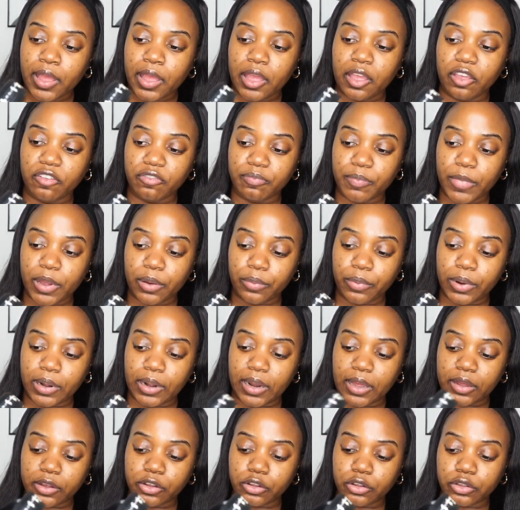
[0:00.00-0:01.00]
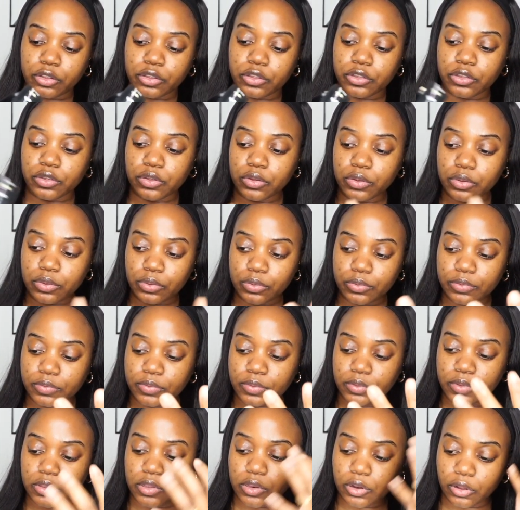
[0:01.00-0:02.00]
if I wear like a cute,
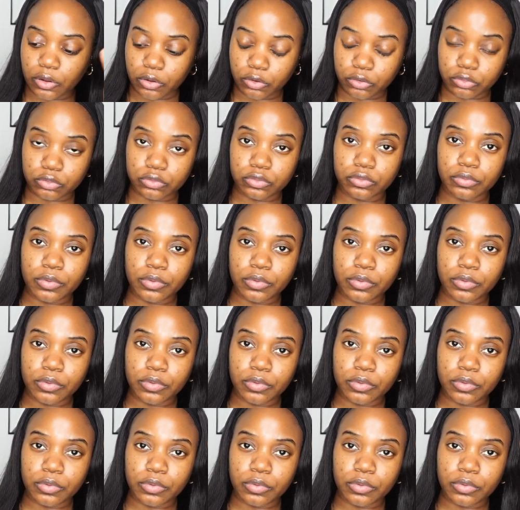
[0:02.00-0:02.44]
you know,